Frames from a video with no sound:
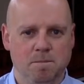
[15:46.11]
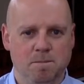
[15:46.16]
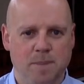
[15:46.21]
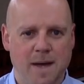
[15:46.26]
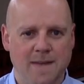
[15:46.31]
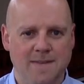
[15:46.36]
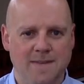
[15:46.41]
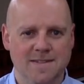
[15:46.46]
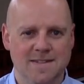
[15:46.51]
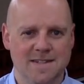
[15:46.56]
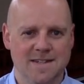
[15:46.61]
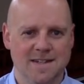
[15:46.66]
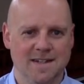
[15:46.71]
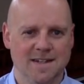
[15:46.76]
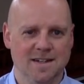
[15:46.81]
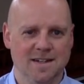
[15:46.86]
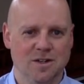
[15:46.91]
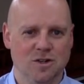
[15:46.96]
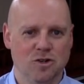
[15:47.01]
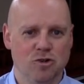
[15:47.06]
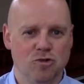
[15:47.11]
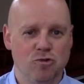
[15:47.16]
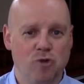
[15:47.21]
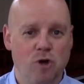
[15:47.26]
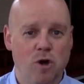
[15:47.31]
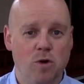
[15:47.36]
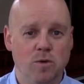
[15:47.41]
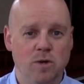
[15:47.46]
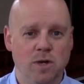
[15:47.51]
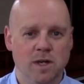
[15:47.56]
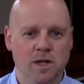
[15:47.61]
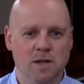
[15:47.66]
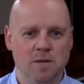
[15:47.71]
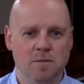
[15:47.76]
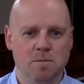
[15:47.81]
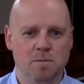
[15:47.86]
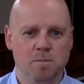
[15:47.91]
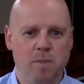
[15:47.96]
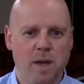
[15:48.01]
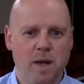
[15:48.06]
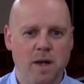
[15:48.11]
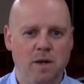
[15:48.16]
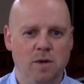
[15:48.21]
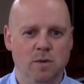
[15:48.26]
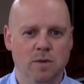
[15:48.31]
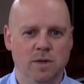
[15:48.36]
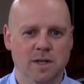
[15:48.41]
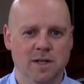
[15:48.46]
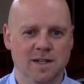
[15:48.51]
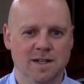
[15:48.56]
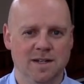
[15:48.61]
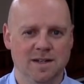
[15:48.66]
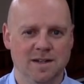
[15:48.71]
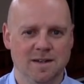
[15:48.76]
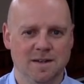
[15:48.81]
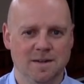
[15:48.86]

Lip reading: Panting, groaning, bellowing.